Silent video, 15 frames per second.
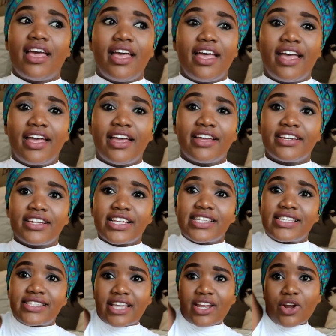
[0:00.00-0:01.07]
and
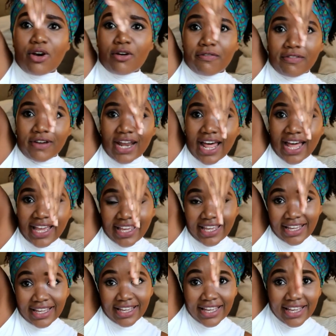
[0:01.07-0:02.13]
instead of
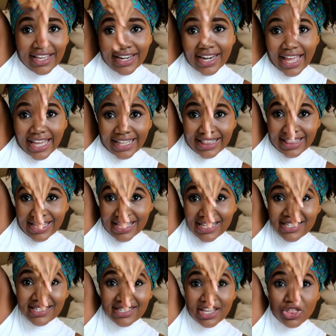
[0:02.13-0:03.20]
lying like
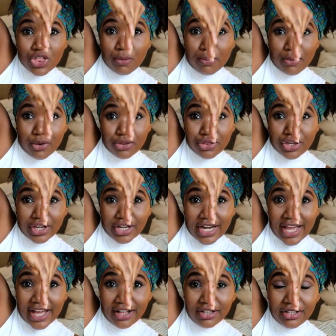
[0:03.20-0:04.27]
this in the birth
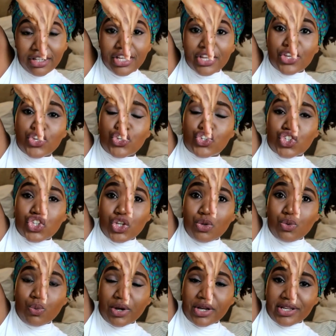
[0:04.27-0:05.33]
canal,
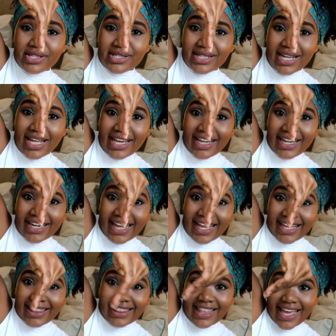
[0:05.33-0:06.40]
she was lying
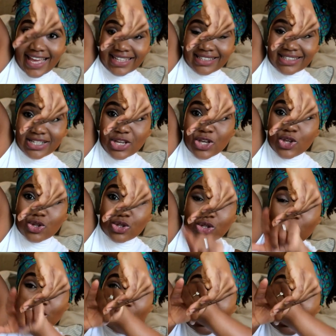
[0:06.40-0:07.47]
like that. So